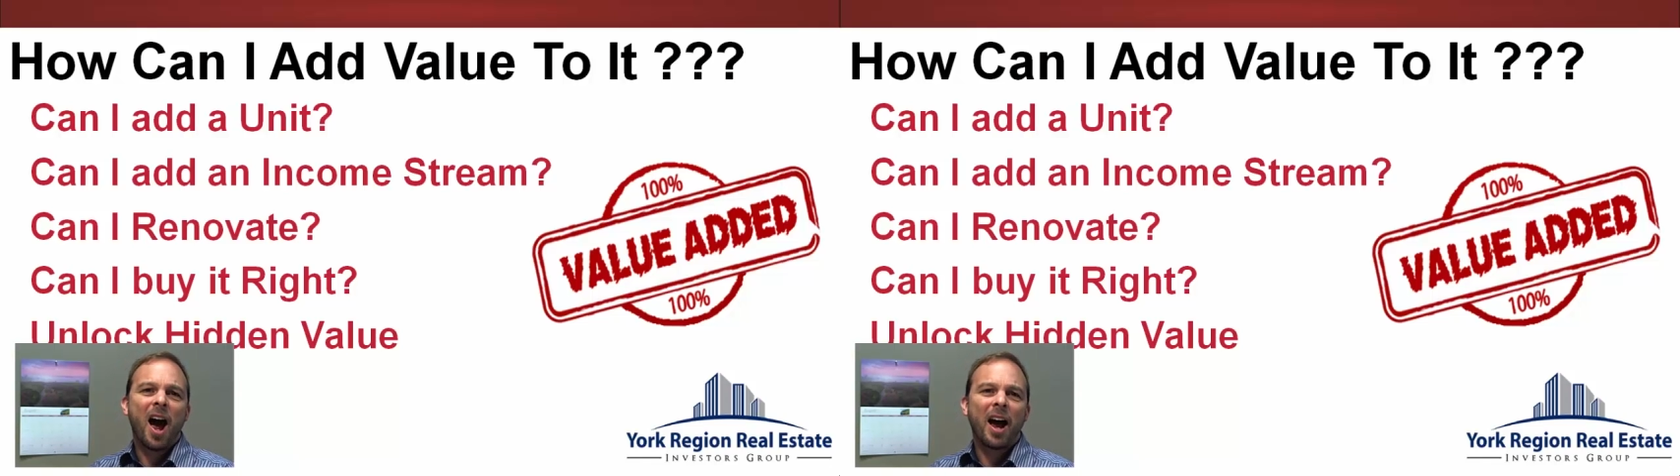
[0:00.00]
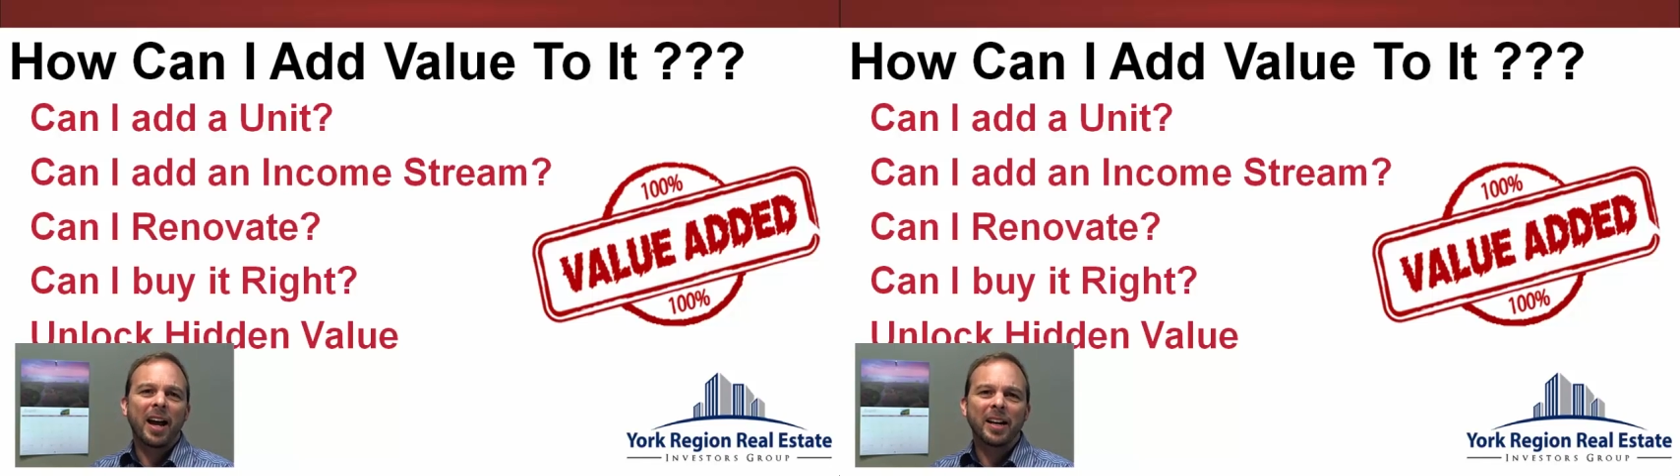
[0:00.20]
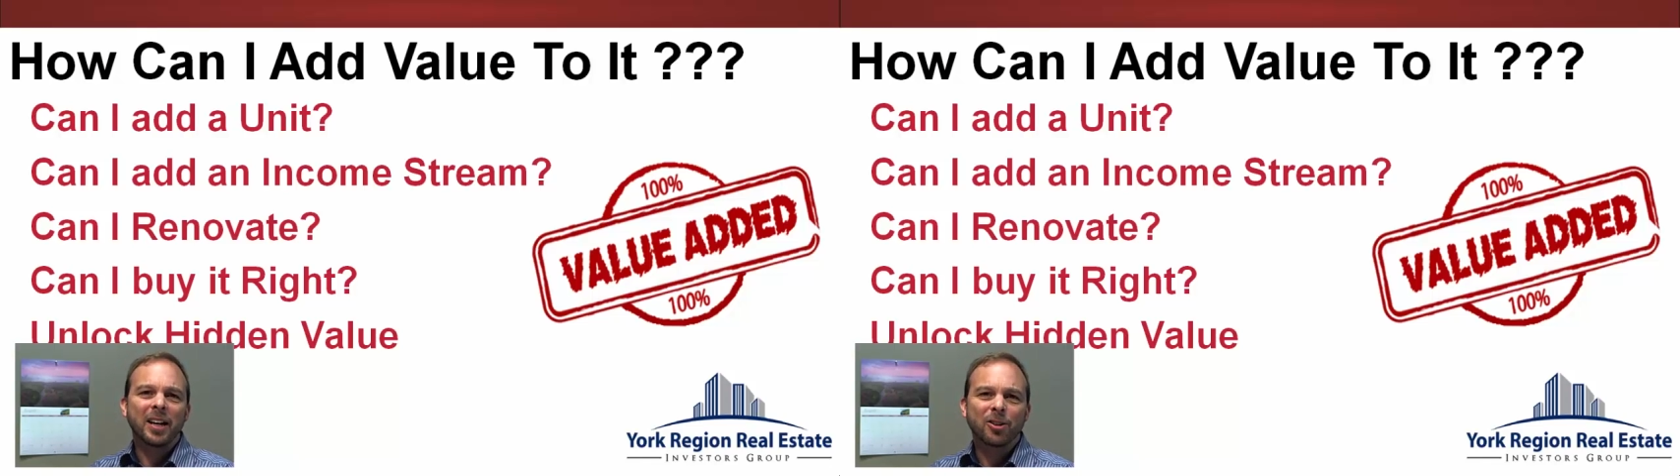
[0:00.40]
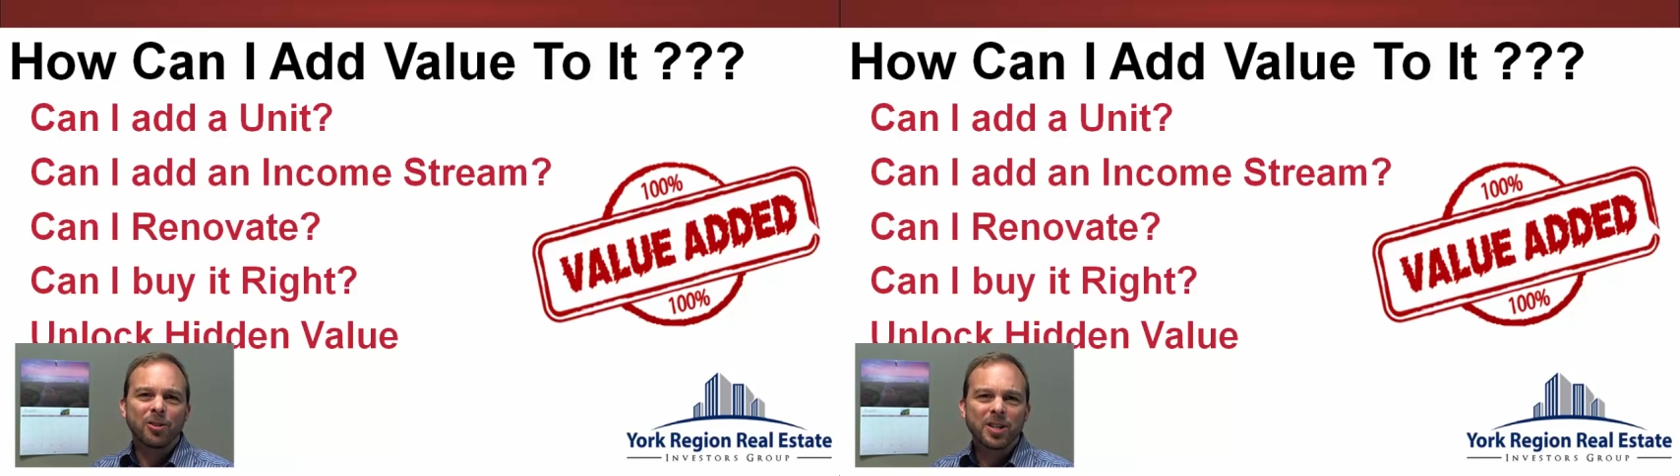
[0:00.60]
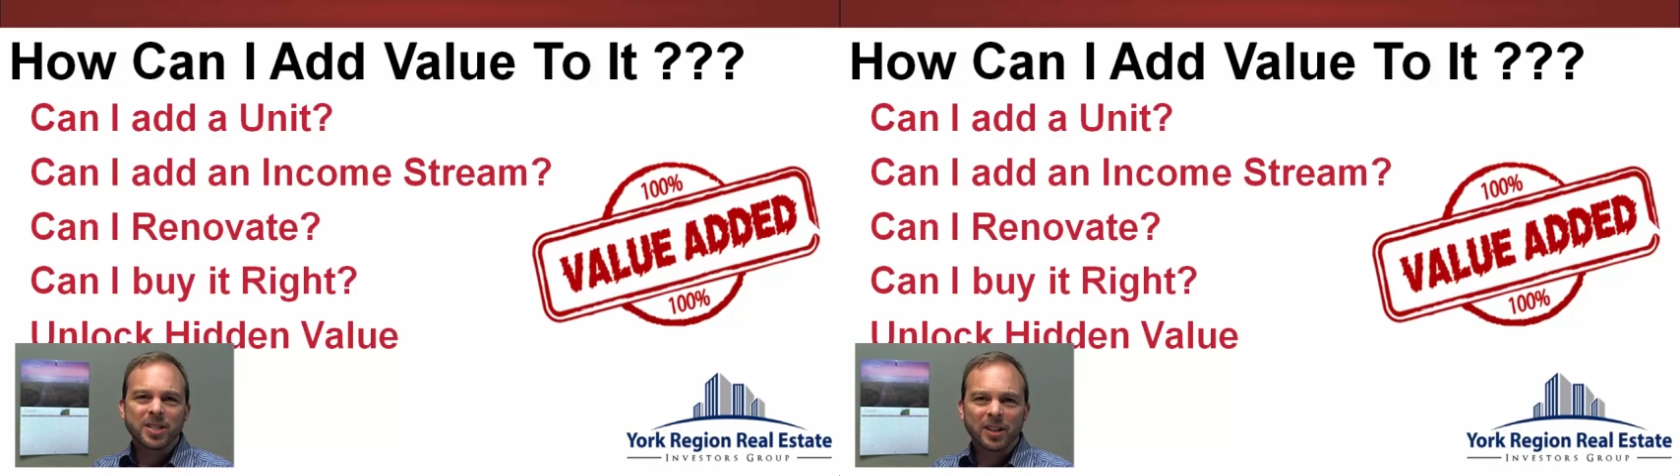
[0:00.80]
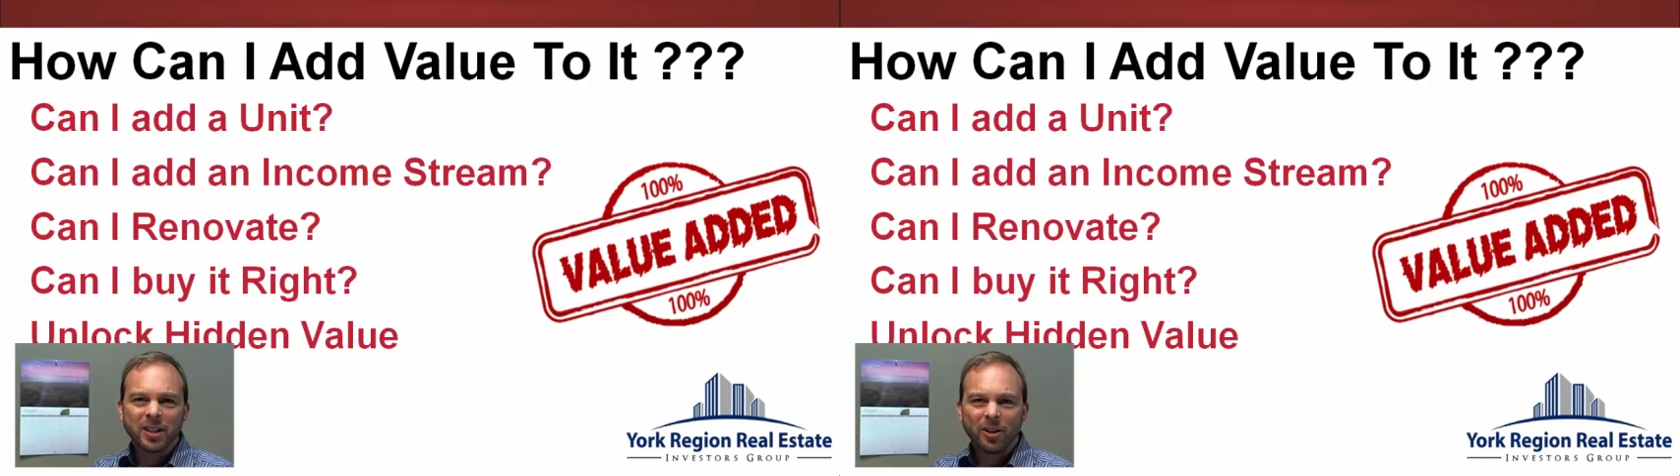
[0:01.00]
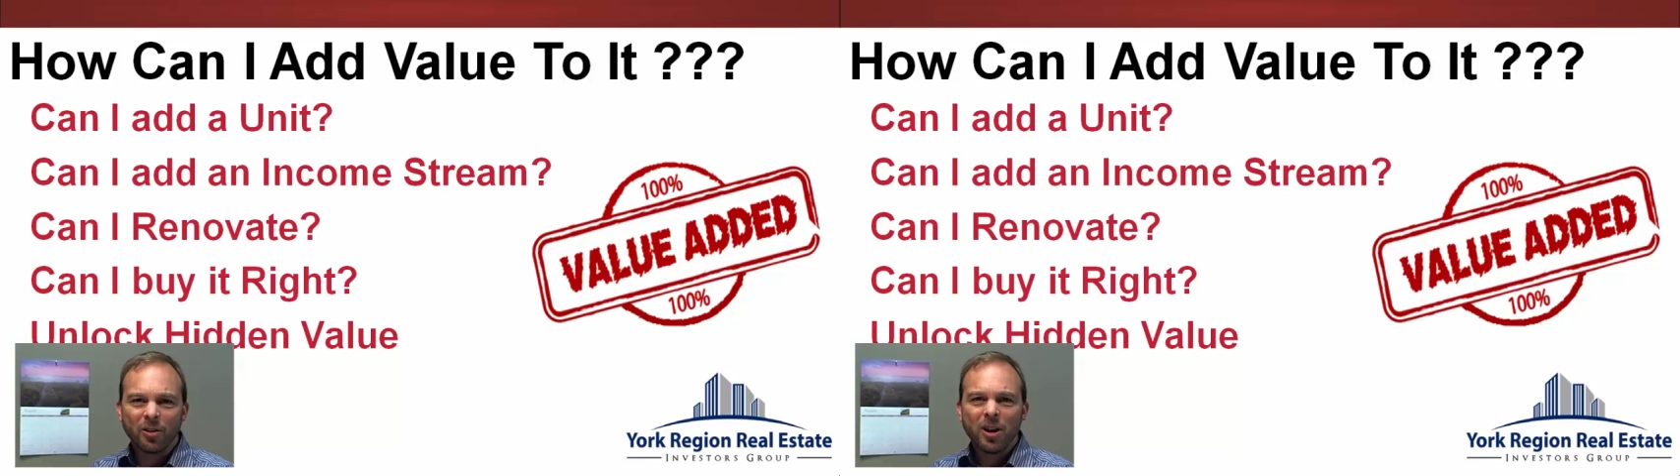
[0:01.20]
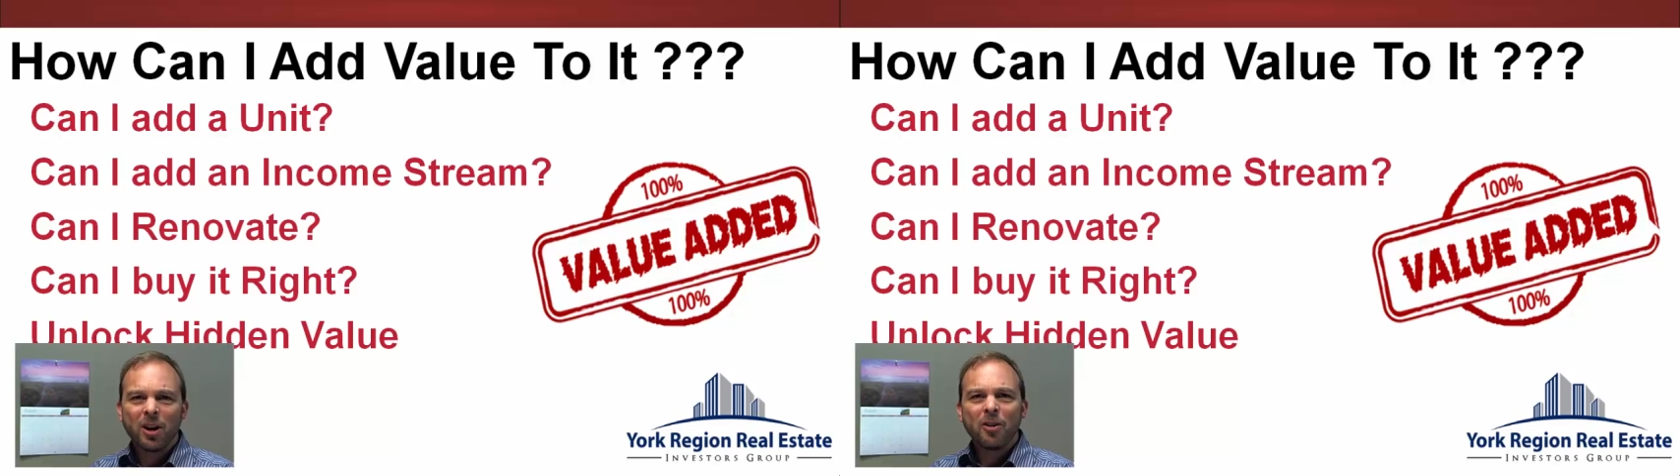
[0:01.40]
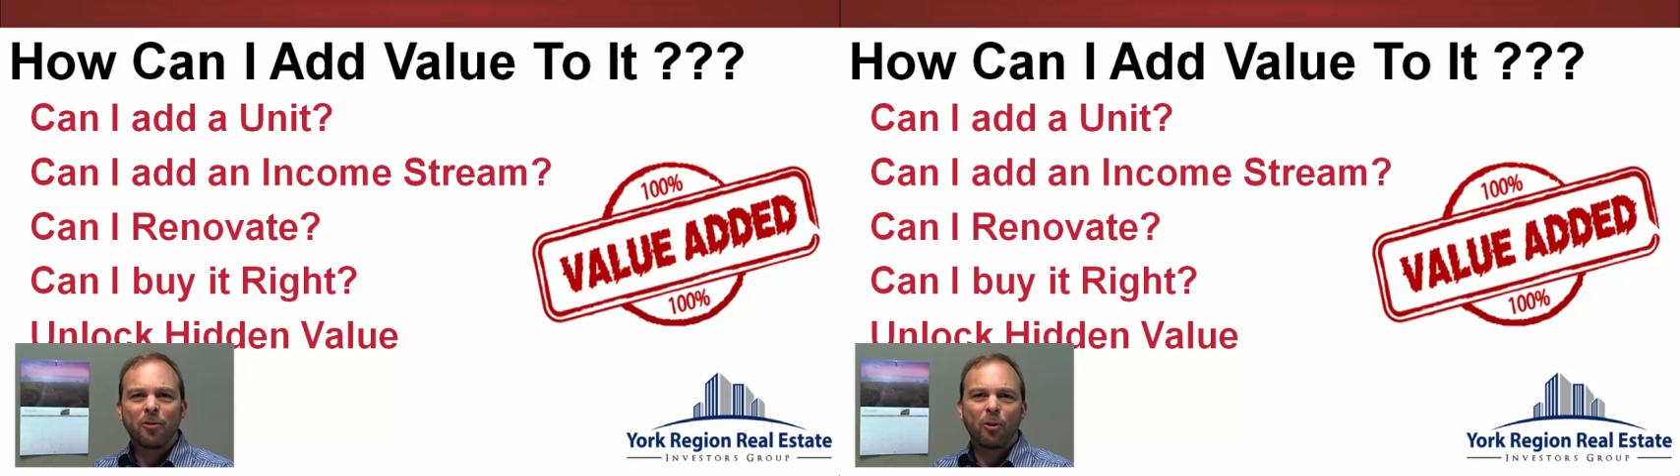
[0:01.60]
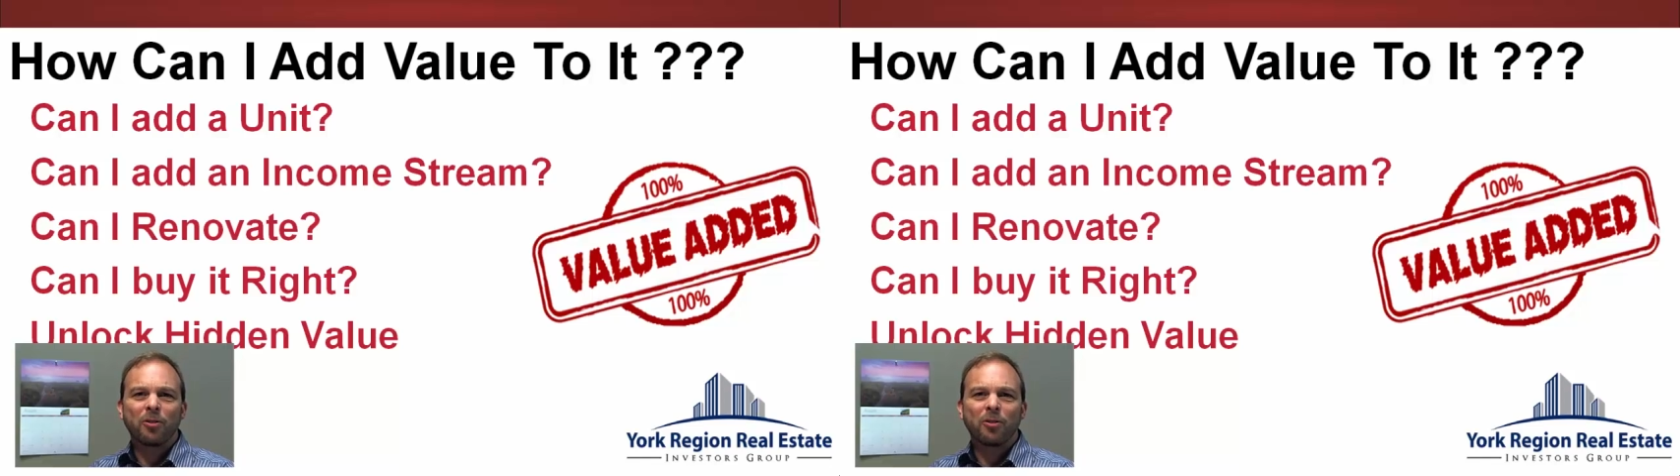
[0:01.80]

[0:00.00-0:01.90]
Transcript: and increase it, $400 or